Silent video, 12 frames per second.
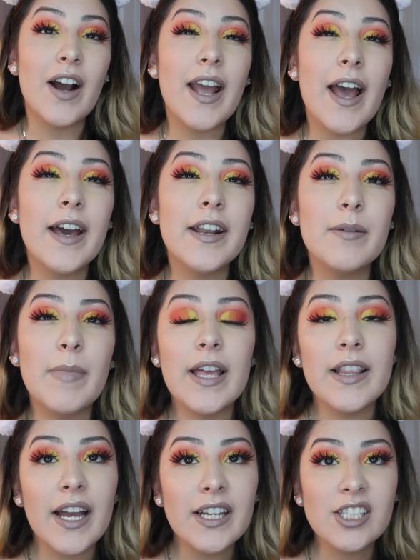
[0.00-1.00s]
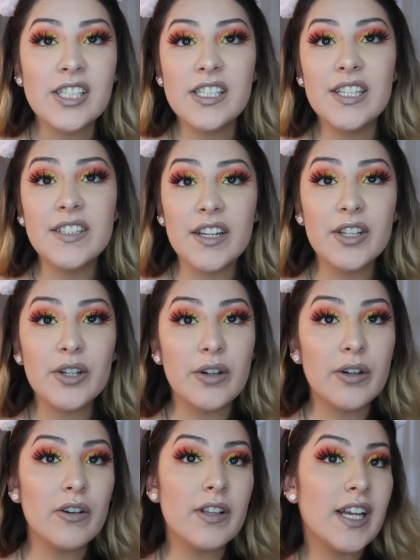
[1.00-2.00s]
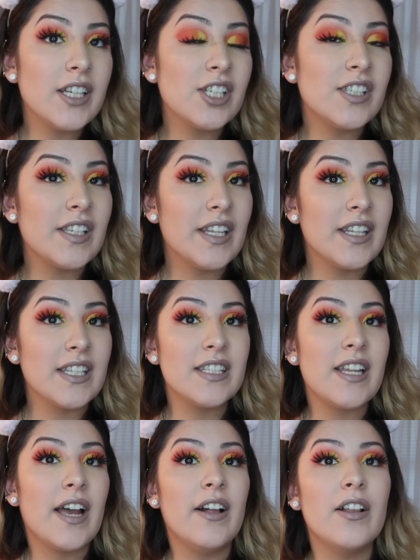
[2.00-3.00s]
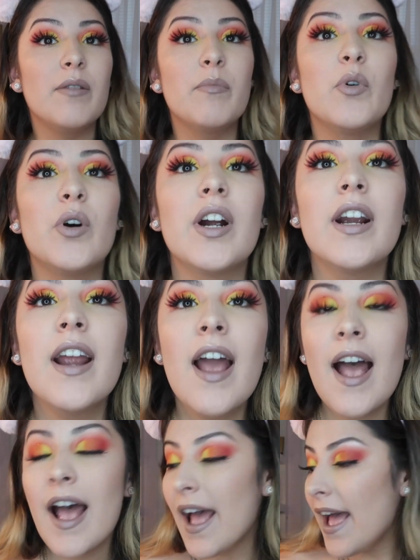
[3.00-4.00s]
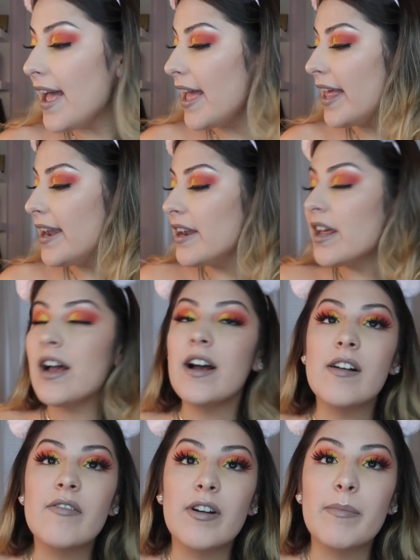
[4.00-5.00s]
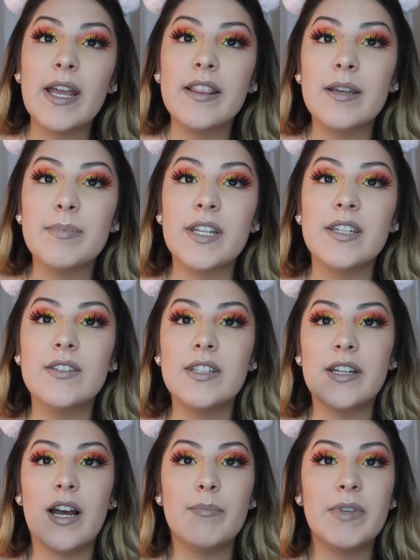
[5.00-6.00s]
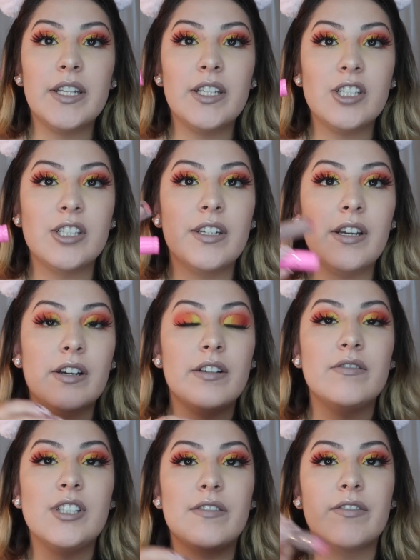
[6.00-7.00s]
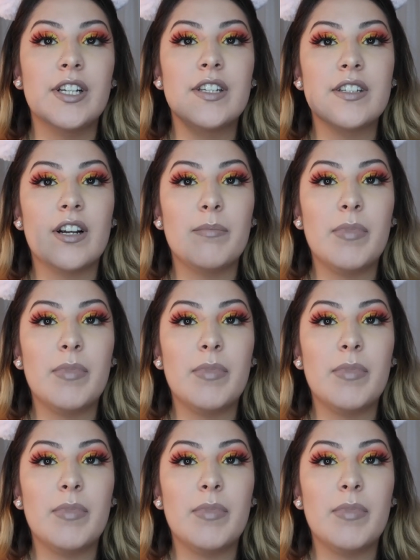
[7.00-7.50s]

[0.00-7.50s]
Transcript: I added my lashes. These are the Cocoa lashes in the style Amour. And for my lips, I used a combination of Jeffree Star